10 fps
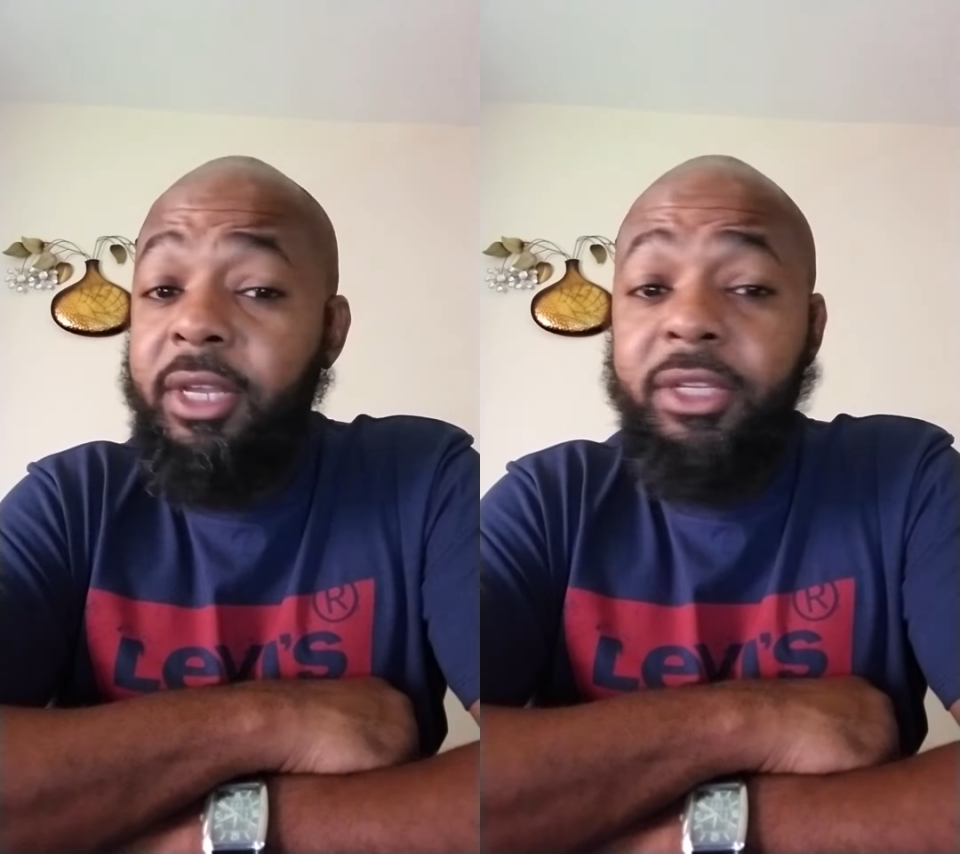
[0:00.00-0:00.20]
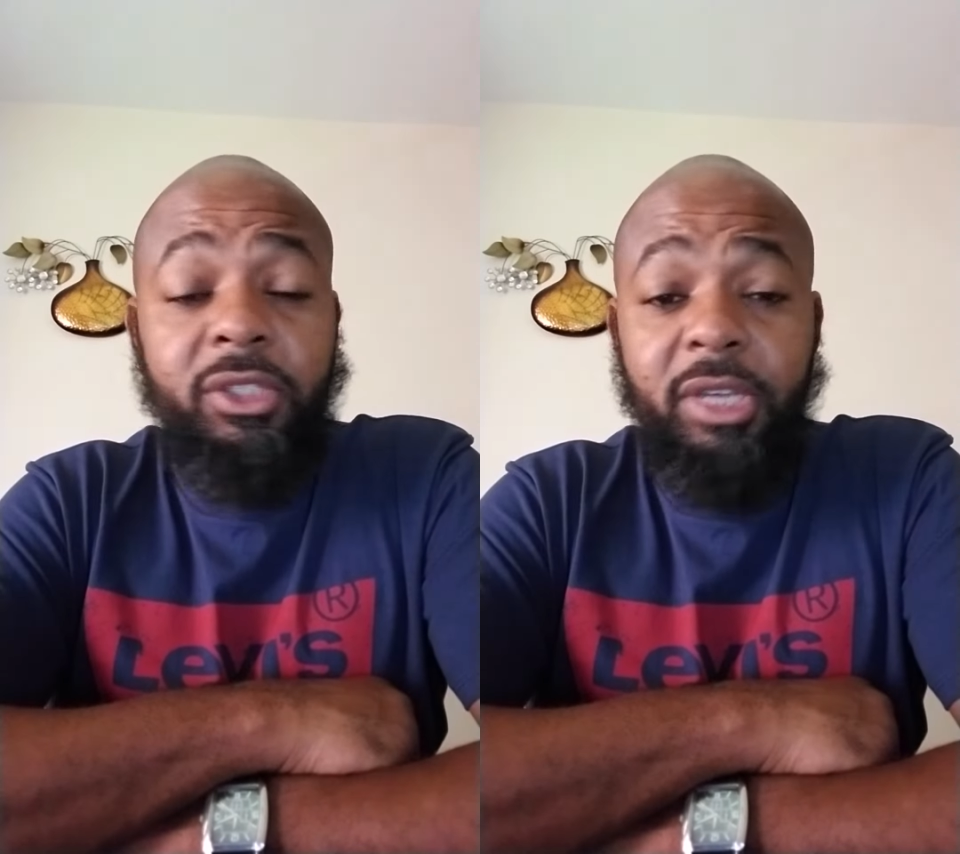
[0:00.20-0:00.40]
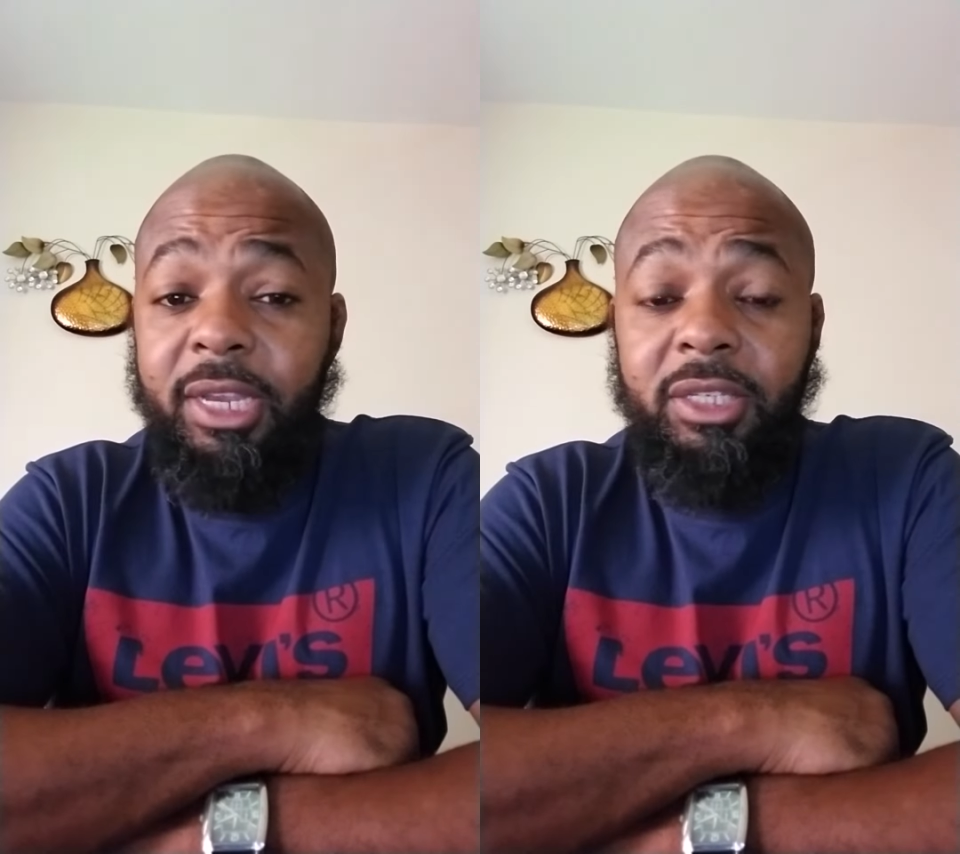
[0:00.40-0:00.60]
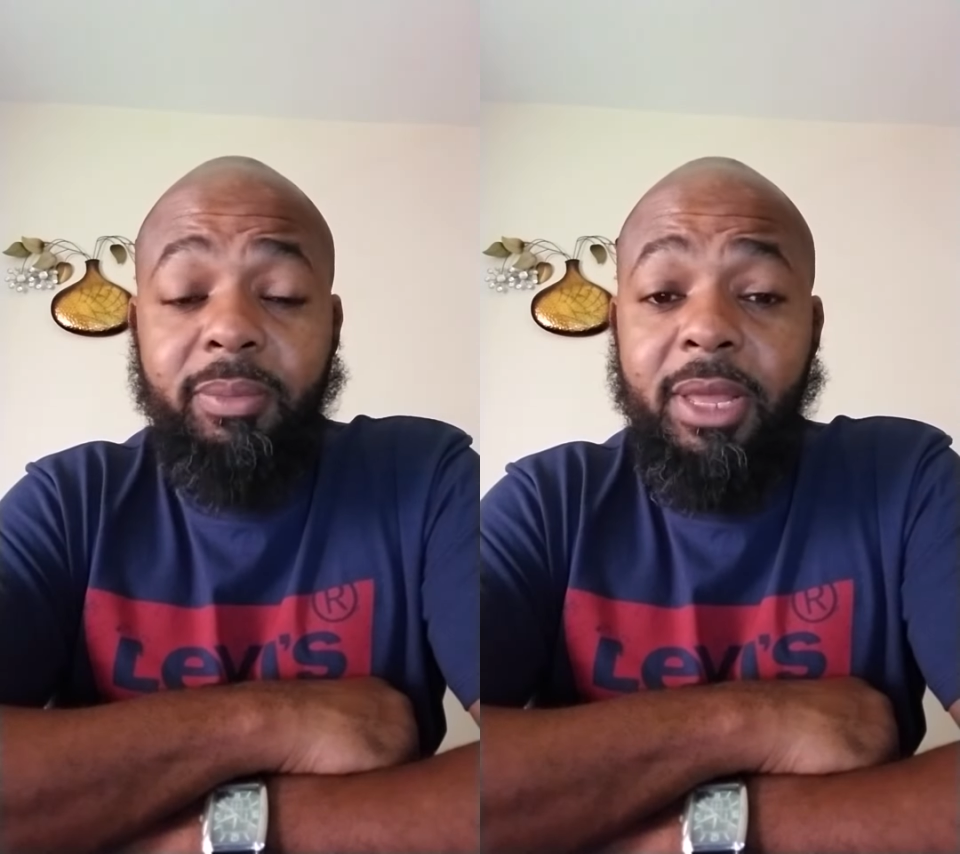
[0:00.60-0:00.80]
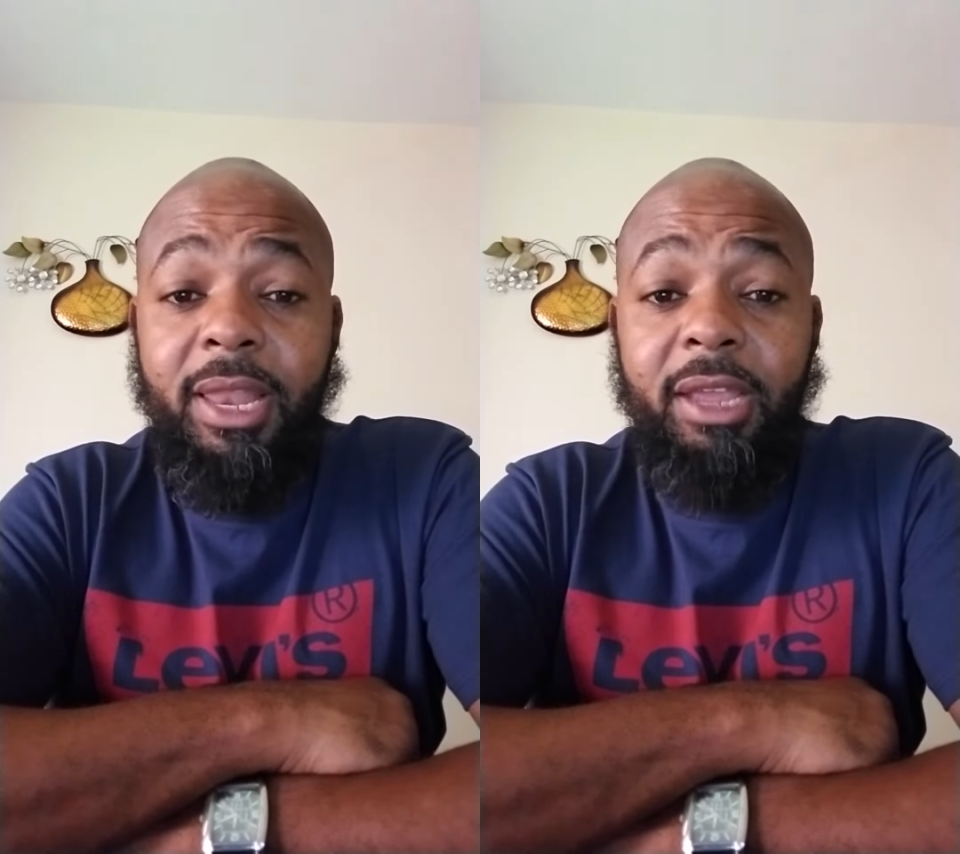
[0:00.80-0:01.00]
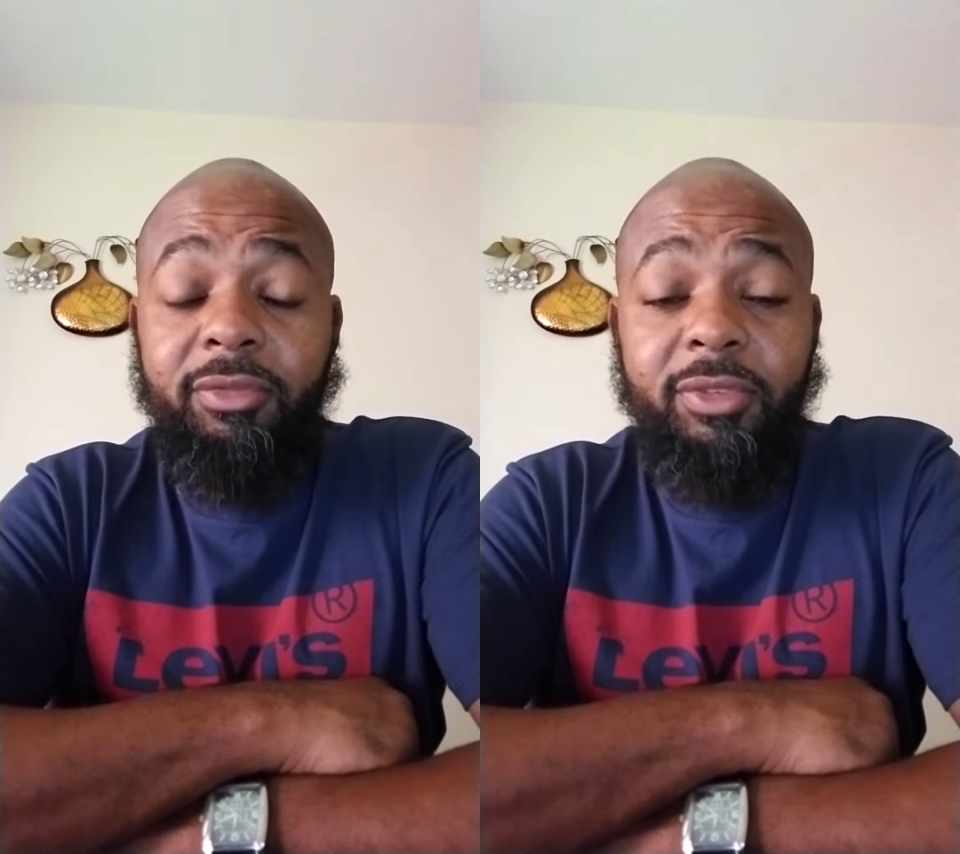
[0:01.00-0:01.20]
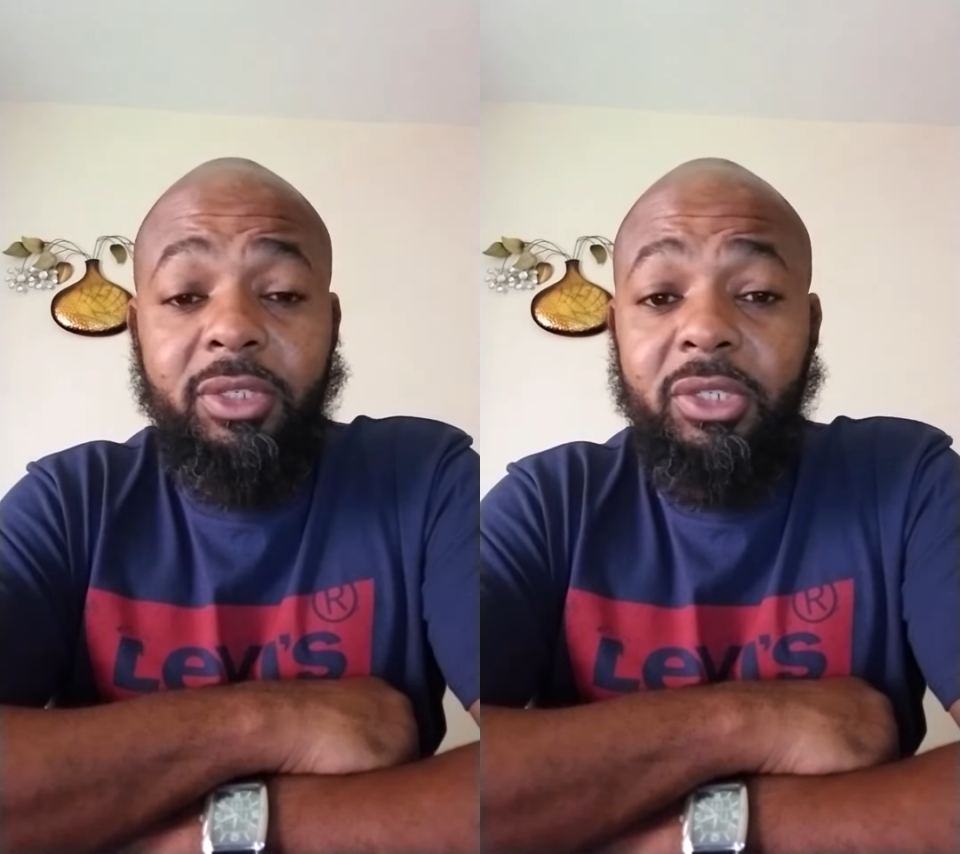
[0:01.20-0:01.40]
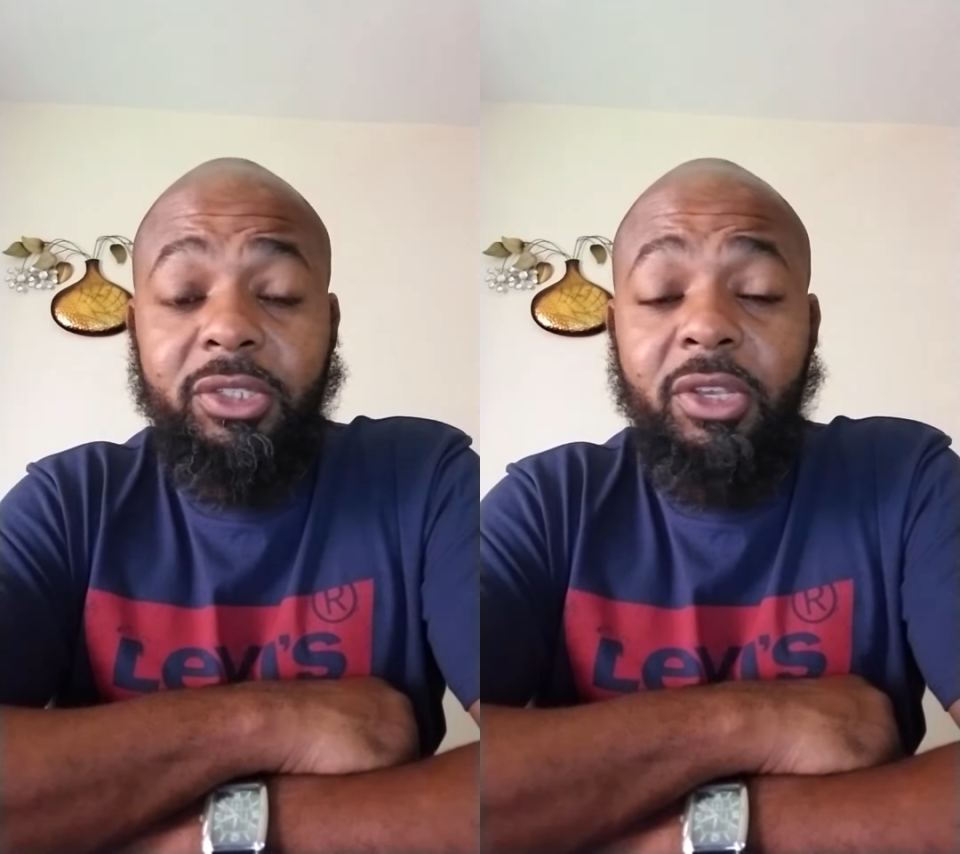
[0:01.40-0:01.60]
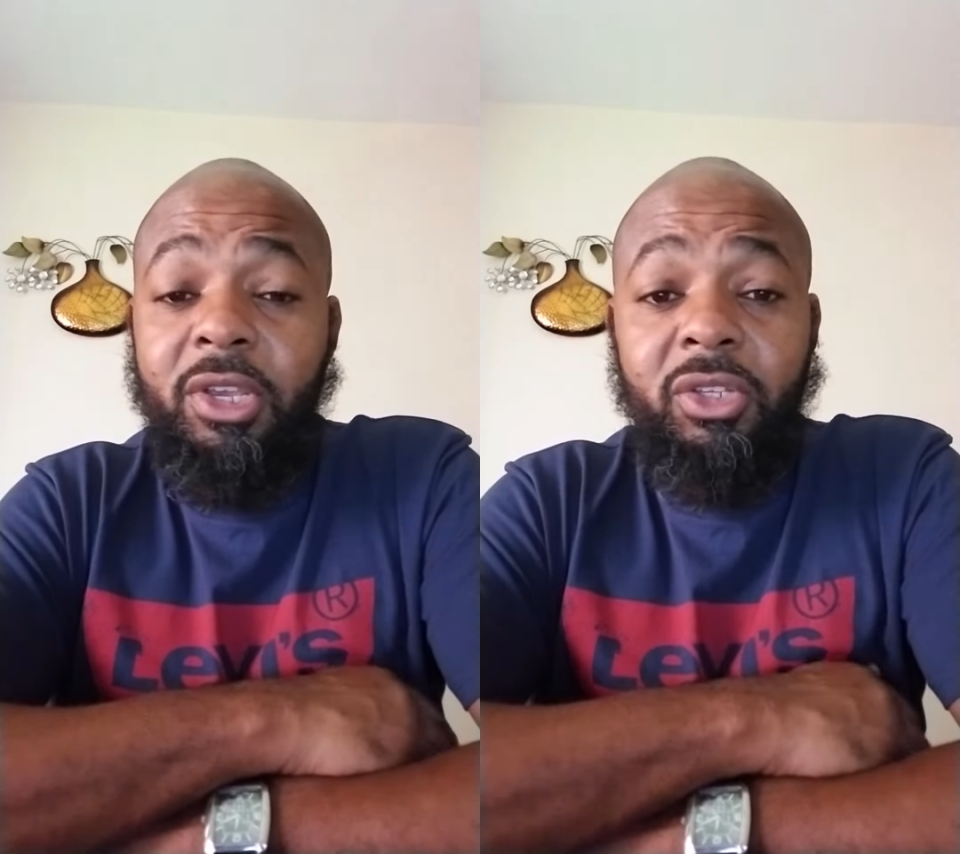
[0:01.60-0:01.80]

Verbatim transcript: change my life and just